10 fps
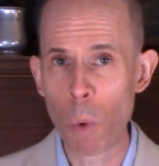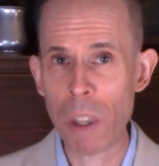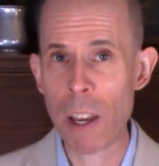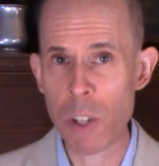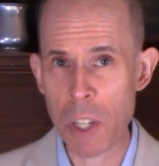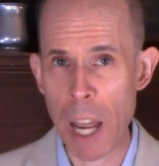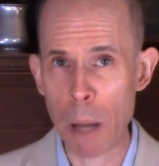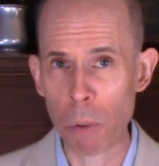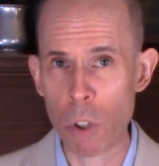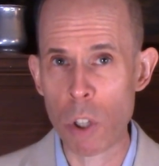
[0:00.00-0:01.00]
when they
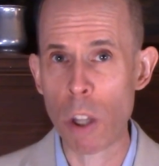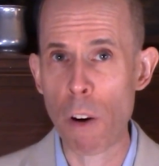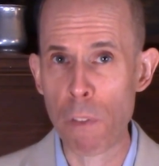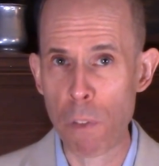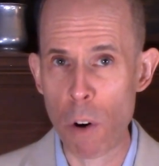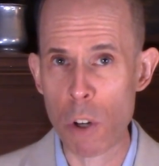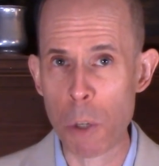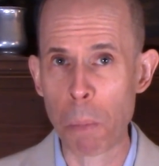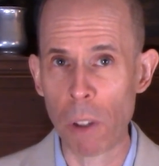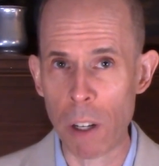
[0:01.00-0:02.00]
established their
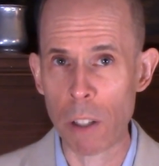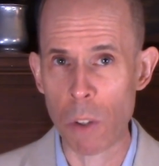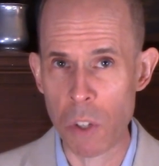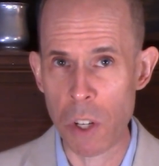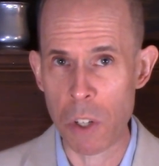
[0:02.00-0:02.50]
first political